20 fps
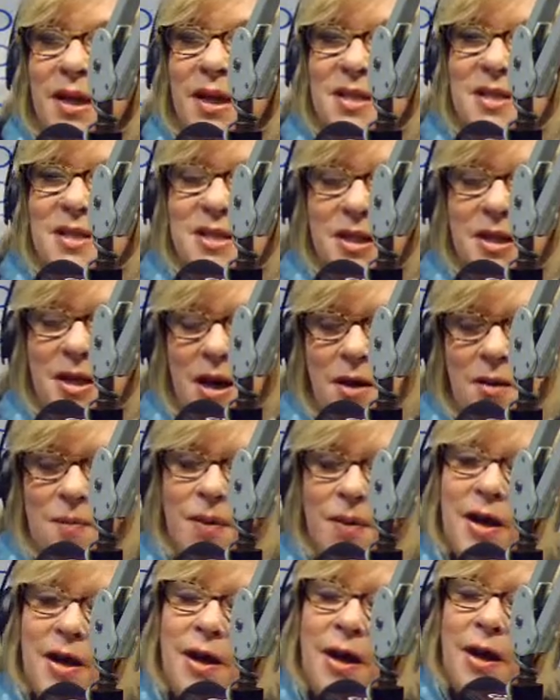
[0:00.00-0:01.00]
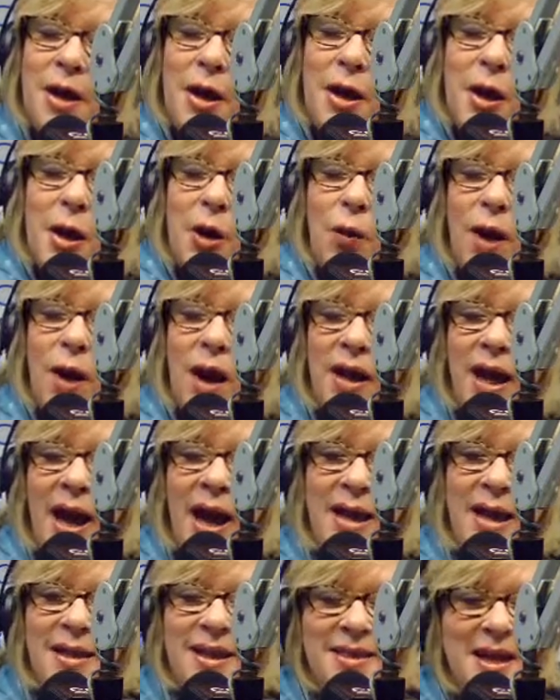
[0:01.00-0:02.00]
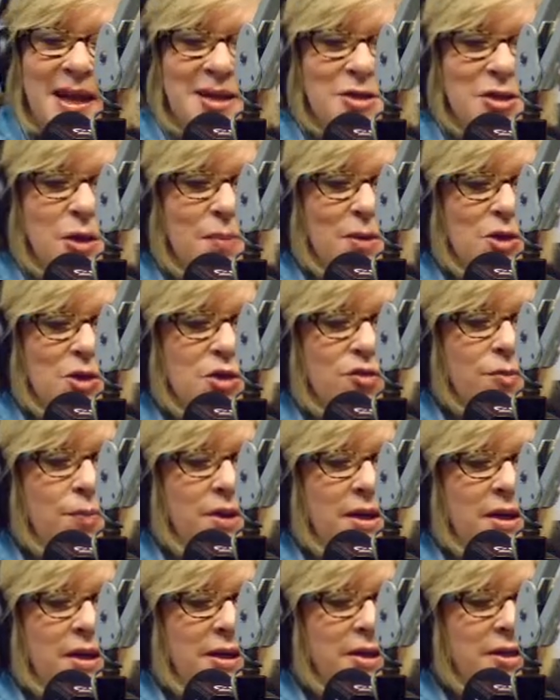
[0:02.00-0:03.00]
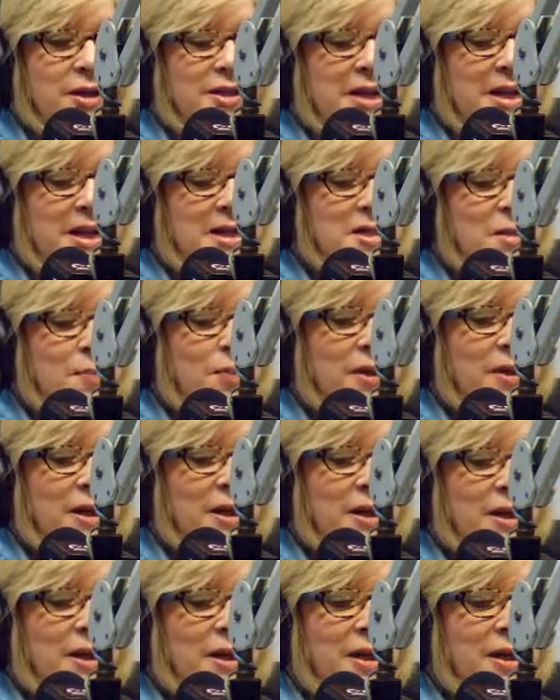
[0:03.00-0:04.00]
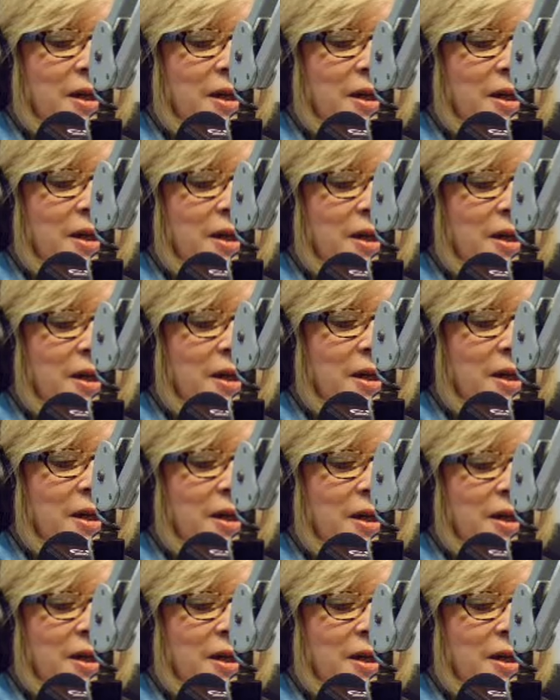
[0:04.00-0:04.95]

to go. Greg Hanley, thanks so much for being here today. It's a pleasure to have you. I think you should go to